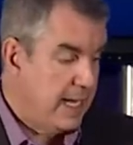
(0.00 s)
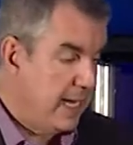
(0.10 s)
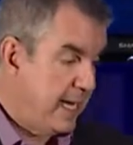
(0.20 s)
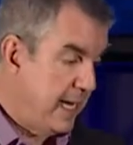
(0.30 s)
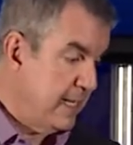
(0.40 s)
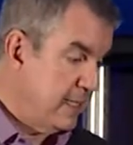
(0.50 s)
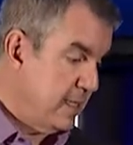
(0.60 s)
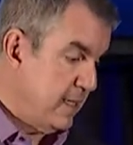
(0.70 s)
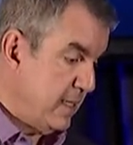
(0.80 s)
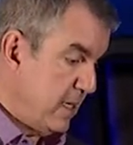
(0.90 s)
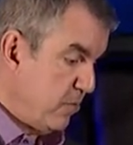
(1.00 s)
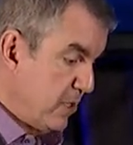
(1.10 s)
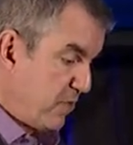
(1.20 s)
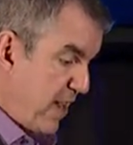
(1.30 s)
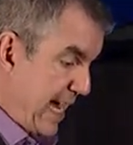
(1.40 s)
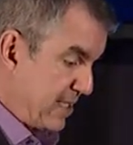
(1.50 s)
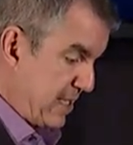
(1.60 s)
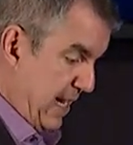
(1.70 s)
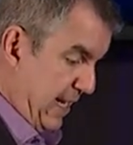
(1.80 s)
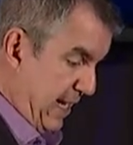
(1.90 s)
And what's
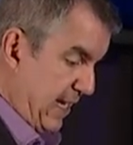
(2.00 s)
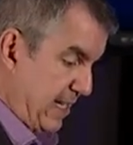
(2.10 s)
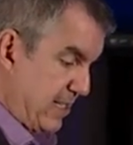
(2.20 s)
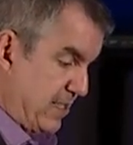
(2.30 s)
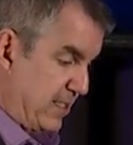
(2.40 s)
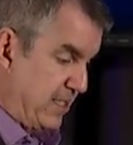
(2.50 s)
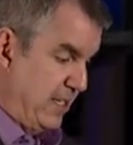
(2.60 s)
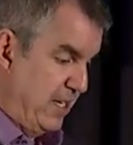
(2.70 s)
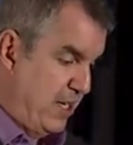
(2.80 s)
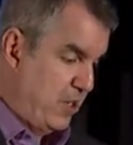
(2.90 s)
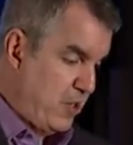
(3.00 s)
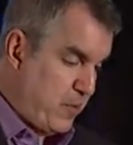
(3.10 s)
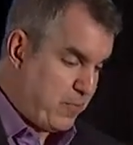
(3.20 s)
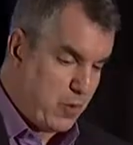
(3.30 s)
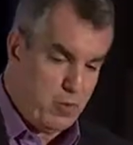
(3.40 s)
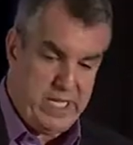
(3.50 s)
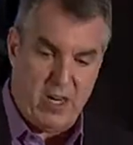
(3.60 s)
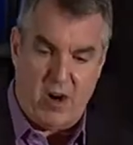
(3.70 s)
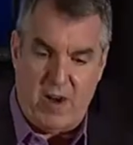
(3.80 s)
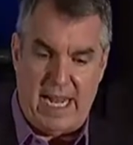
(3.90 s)
fascinating is we
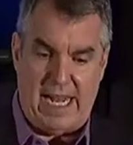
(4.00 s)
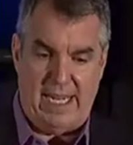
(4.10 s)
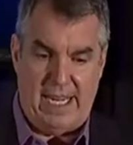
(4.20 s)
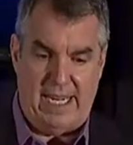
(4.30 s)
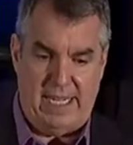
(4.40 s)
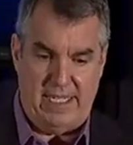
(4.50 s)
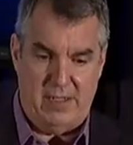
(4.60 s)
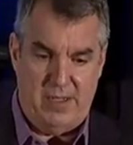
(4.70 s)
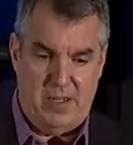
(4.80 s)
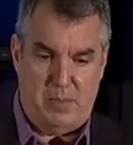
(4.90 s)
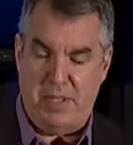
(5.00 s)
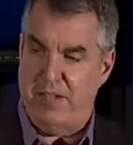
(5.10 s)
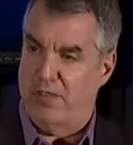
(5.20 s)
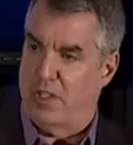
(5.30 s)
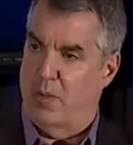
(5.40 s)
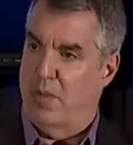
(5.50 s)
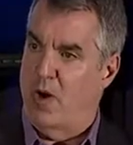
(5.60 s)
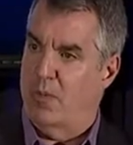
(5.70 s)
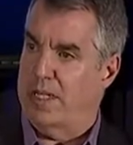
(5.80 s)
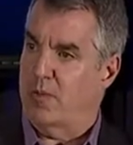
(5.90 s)
are at a pivotal
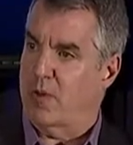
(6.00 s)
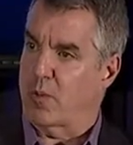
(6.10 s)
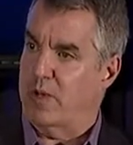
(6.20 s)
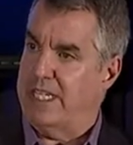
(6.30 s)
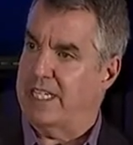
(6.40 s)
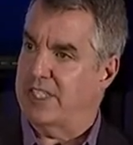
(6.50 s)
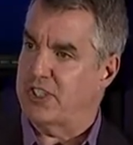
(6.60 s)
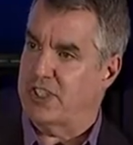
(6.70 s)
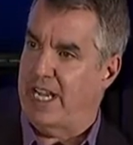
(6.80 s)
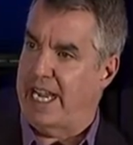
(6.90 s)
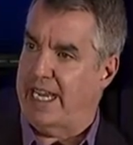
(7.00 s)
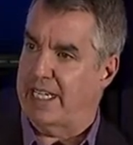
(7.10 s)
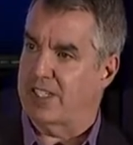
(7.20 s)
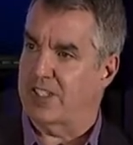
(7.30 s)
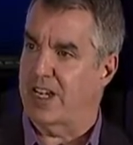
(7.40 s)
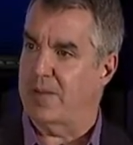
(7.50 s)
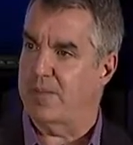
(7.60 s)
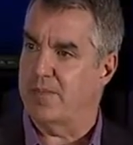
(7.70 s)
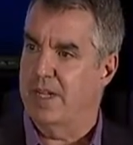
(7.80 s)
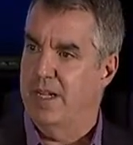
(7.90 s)
moment where we can change.
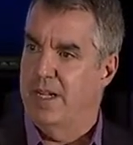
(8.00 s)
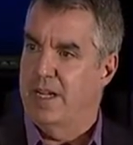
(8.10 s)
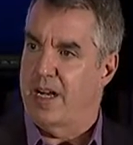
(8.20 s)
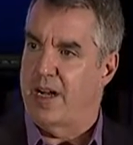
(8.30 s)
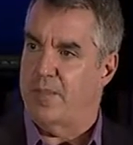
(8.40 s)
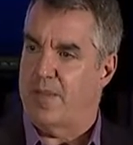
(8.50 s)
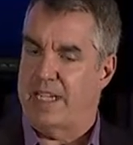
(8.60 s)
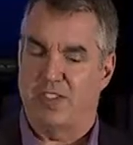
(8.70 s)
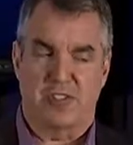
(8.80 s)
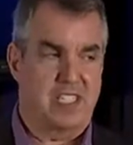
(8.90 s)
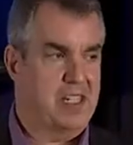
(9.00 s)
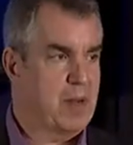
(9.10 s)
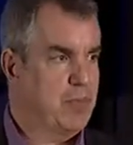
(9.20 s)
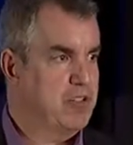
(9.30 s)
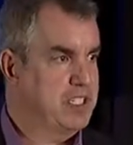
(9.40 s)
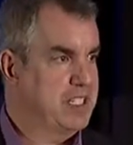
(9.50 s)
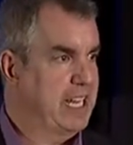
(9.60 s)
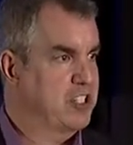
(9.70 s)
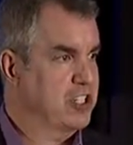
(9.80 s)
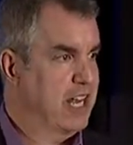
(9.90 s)
As you'll see in my
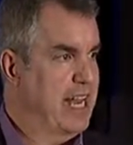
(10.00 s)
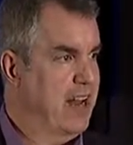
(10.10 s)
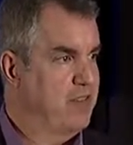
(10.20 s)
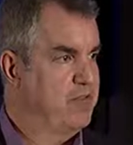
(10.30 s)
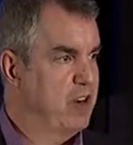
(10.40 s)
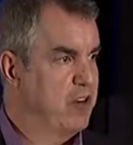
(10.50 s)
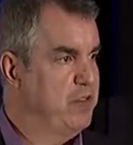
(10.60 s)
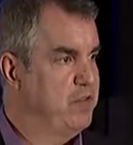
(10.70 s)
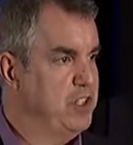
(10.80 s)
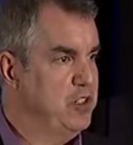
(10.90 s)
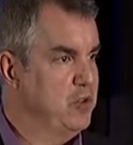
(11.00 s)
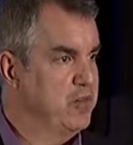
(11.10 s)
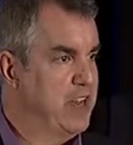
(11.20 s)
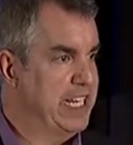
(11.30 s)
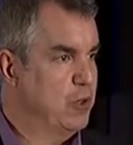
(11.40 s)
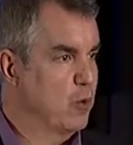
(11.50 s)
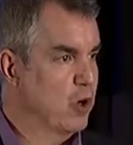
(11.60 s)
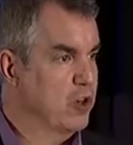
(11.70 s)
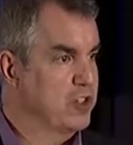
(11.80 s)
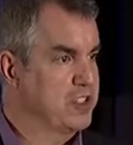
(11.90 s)
presentation, I have very few, if any,
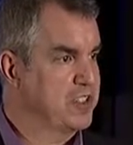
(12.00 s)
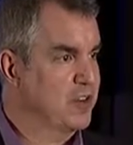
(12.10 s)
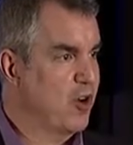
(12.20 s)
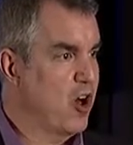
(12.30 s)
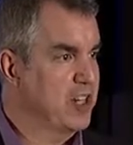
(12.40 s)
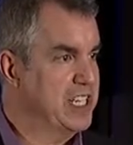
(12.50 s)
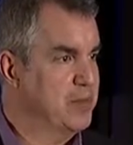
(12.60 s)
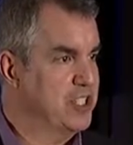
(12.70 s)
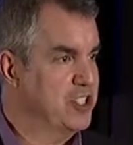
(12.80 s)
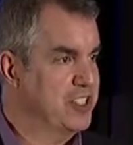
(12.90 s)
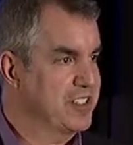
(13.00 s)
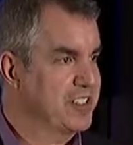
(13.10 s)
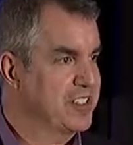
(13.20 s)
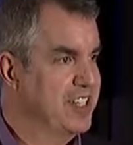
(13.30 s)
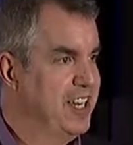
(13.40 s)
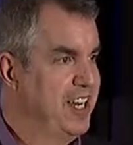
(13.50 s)
words. They're all images.